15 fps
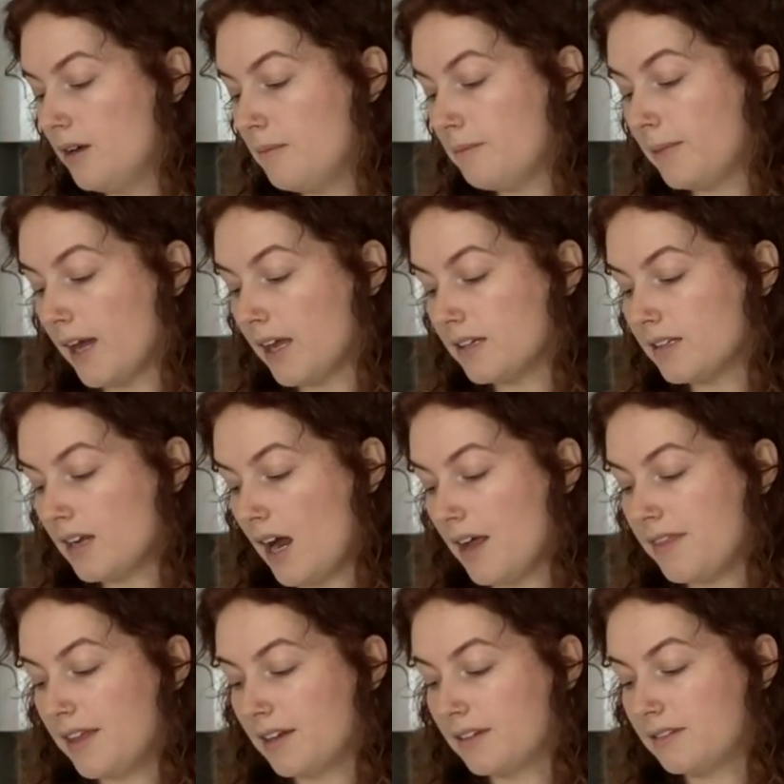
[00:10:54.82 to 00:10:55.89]
but I
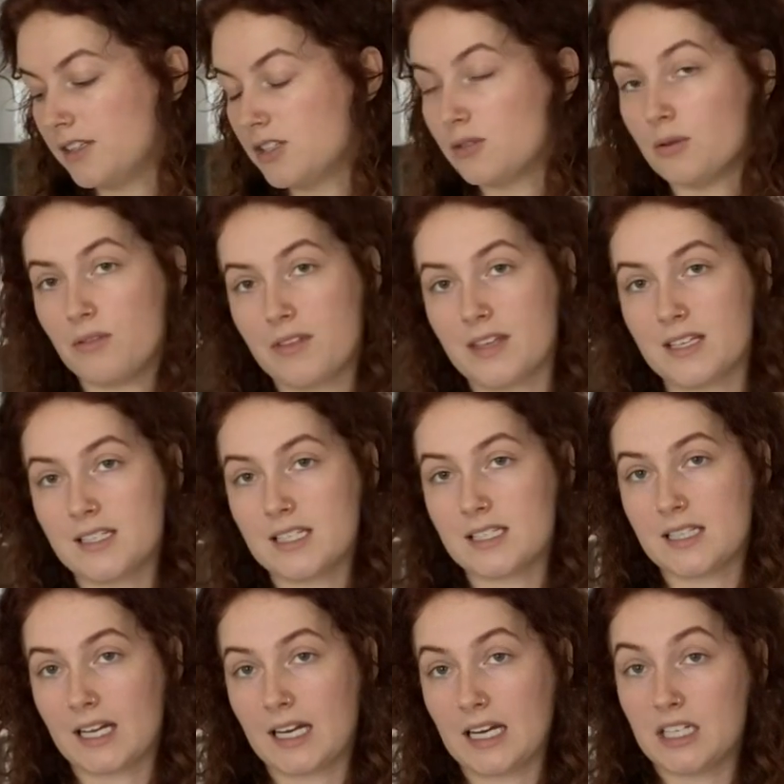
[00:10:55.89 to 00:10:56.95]
think the truth is
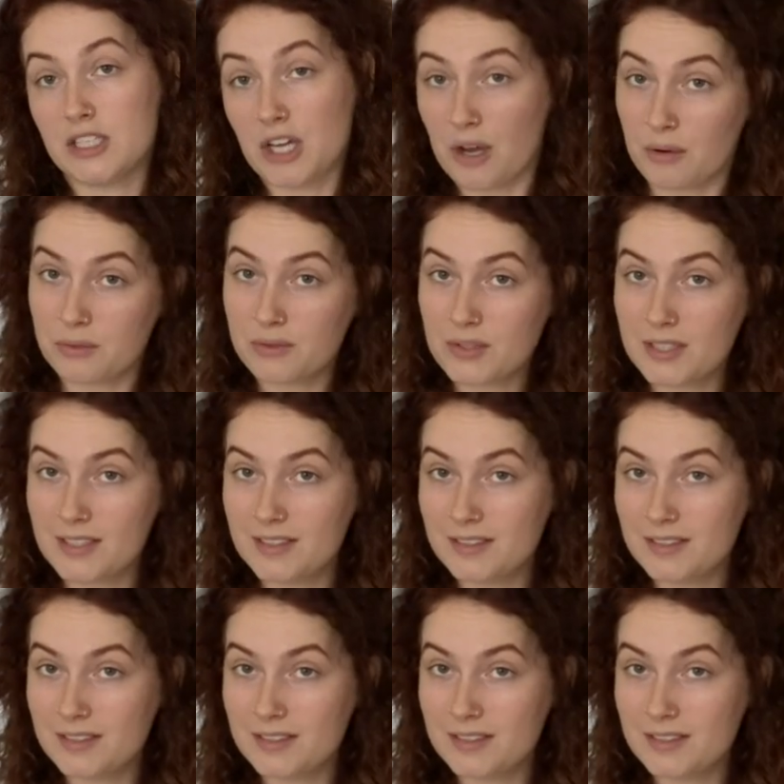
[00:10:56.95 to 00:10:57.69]
that I don't.